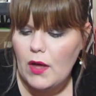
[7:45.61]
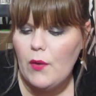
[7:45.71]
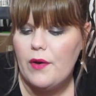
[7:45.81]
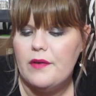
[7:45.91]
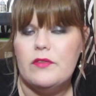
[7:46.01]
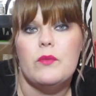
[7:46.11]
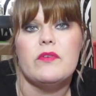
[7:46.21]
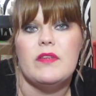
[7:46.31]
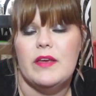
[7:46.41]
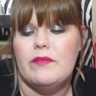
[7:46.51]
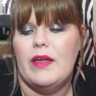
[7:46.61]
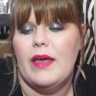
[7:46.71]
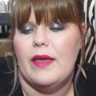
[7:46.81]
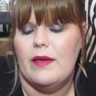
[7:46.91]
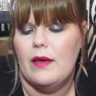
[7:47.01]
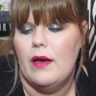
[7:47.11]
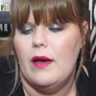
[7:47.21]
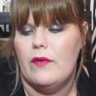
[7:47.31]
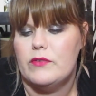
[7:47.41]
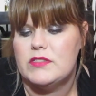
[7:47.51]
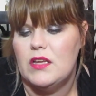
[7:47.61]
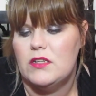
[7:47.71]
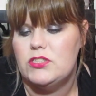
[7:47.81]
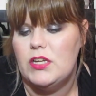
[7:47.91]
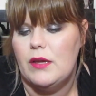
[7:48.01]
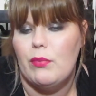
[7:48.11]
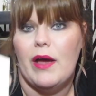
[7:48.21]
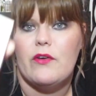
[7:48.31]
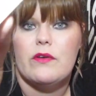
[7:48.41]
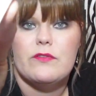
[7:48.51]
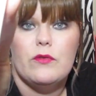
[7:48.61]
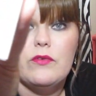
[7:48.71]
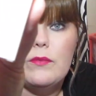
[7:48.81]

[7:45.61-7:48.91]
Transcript: Oh, I also received a uh, Versace Bright Crystal